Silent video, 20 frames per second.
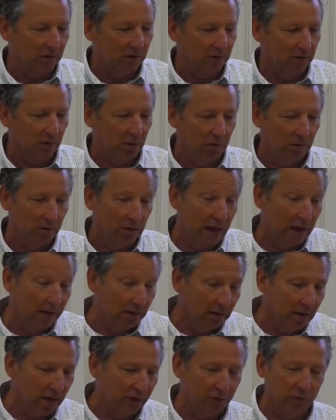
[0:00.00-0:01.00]
And so,
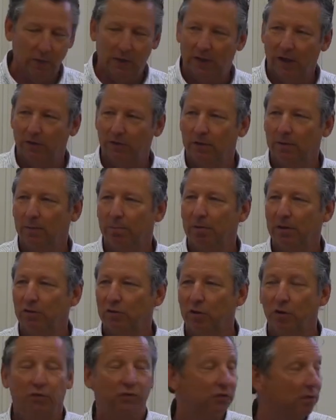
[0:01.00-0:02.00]
like last week, I was in a place
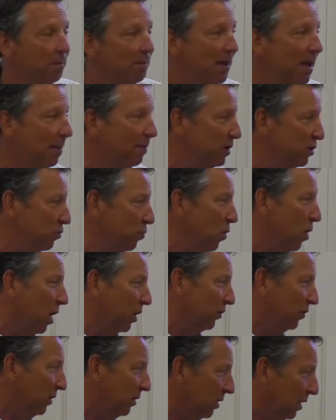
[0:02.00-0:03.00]
called Sammamish,
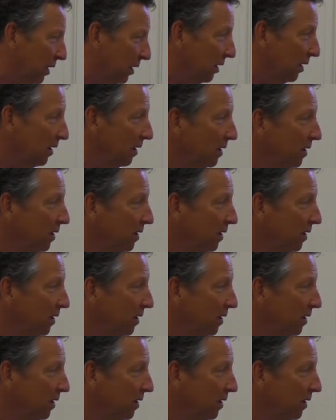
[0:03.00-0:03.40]
Washington,